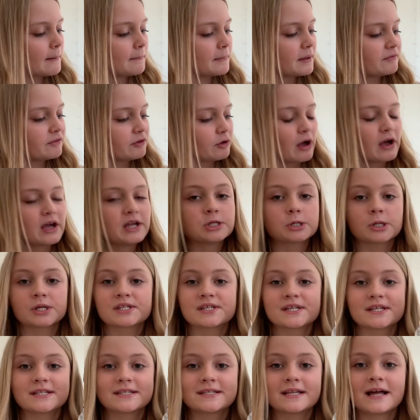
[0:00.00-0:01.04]
if you are
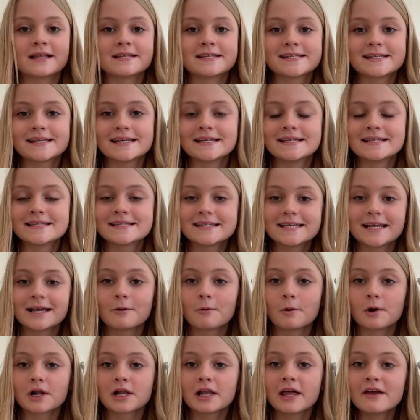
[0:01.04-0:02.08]
interested in
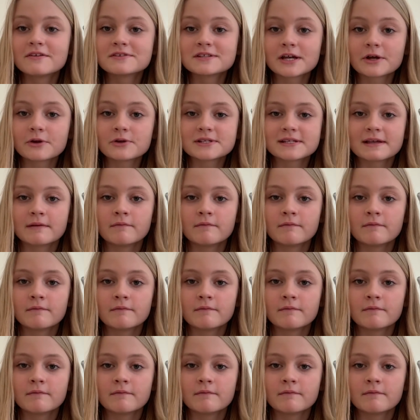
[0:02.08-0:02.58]
seeing what clothes I got